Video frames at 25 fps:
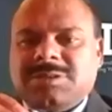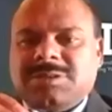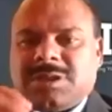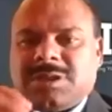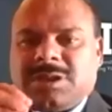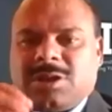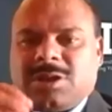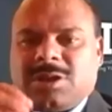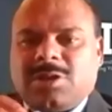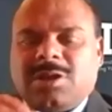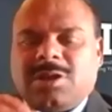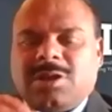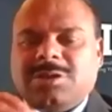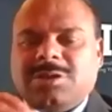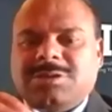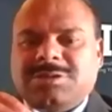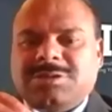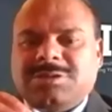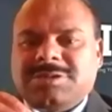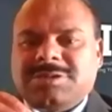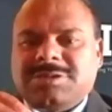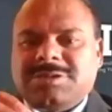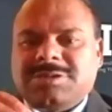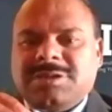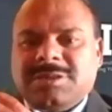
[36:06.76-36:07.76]
the
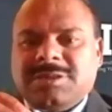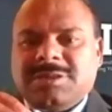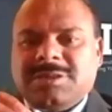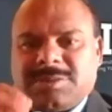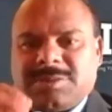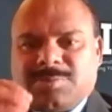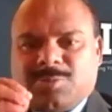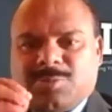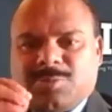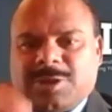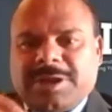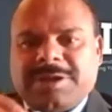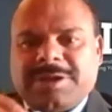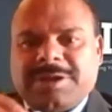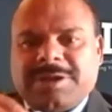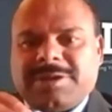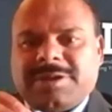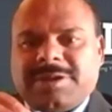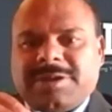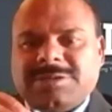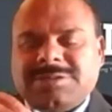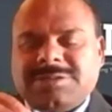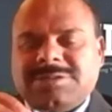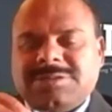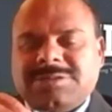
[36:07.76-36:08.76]
loyalty, the
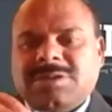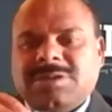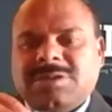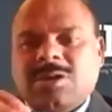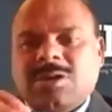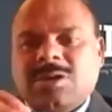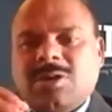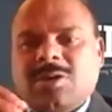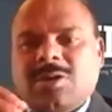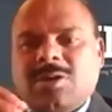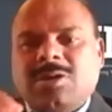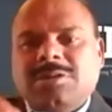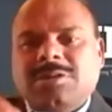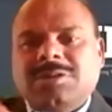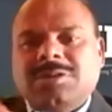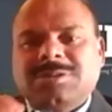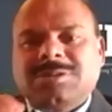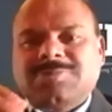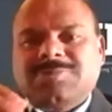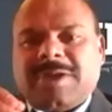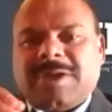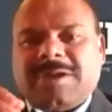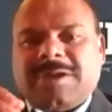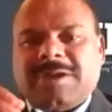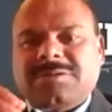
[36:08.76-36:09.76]
politeness, all these
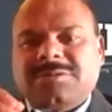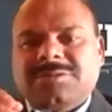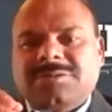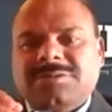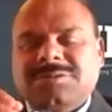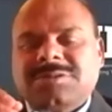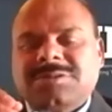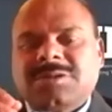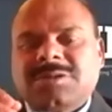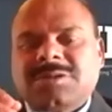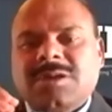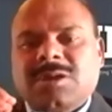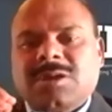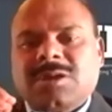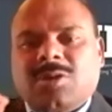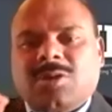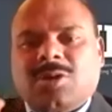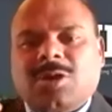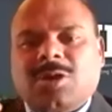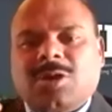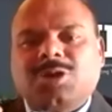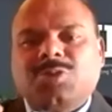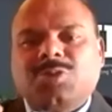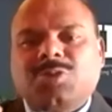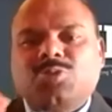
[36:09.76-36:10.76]
factors
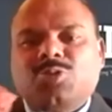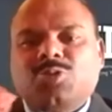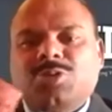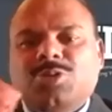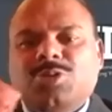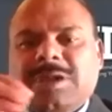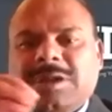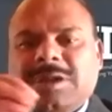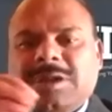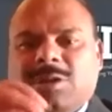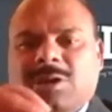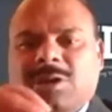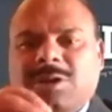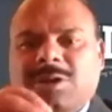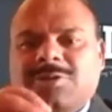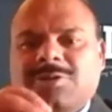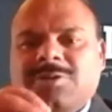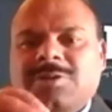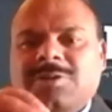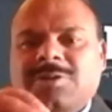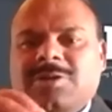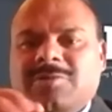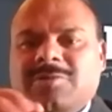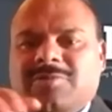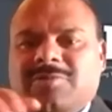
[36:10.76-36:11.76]
contribute a lot
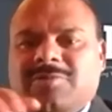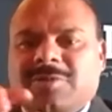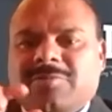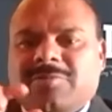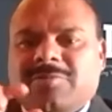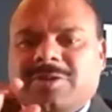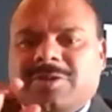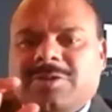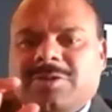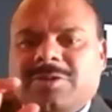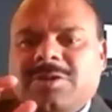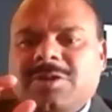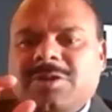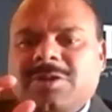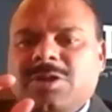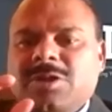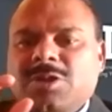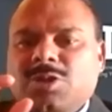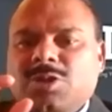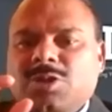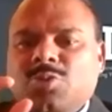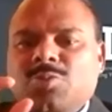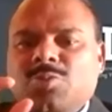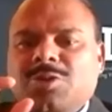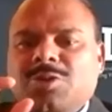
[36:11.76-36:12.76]
for our
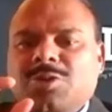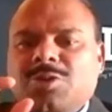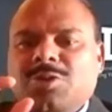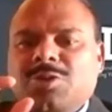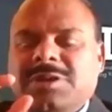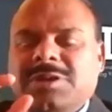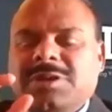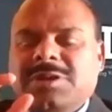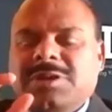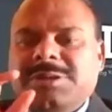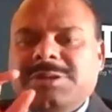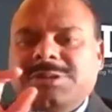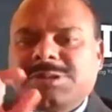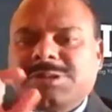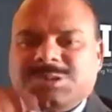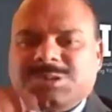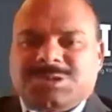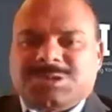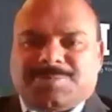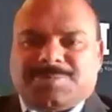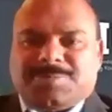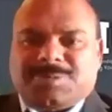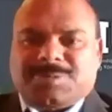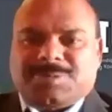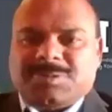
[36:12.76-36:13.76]
human
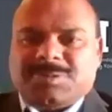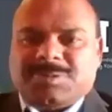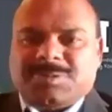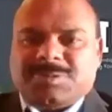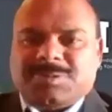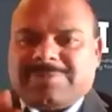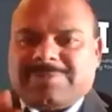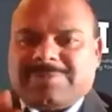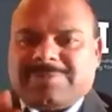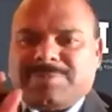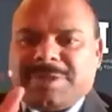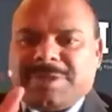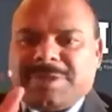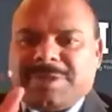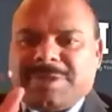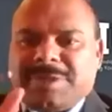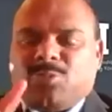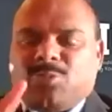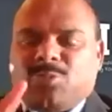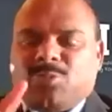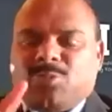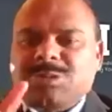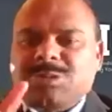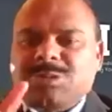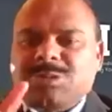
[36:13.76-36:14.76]
relationships that will make
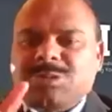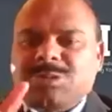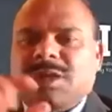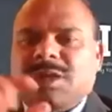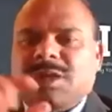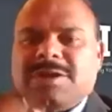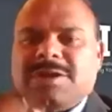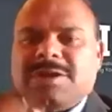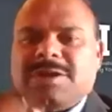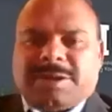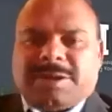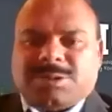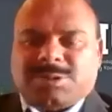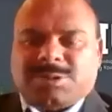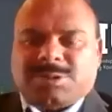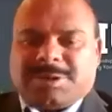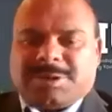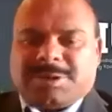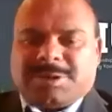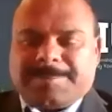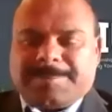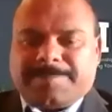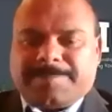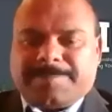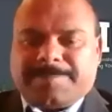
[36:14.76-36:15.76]
more stronger
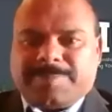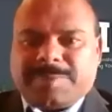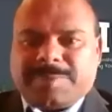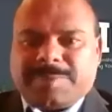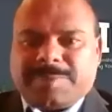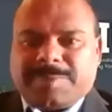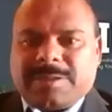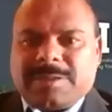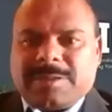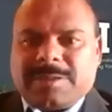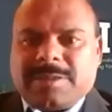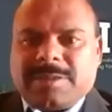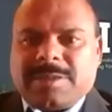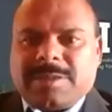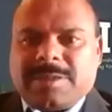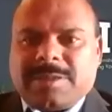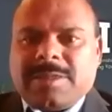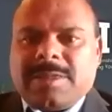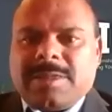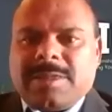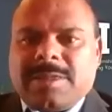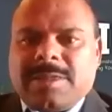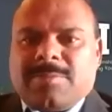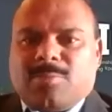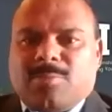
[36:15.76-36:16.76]

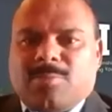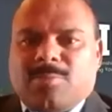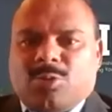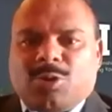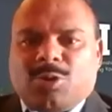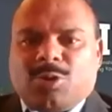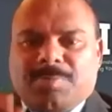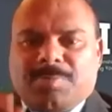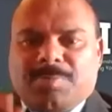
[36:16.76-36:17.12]
action, more